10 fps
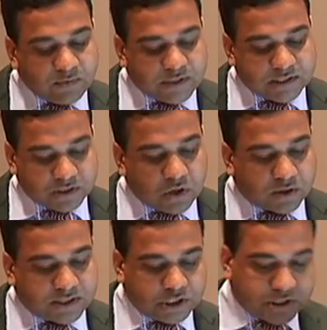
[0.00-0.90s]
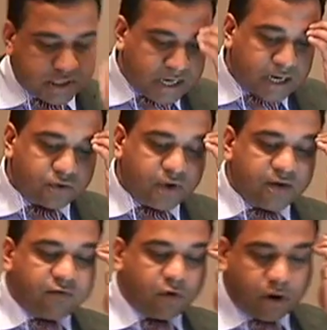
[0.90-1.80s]
with this note, essentially arguing
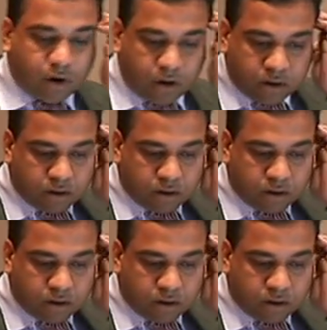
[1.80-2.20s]
for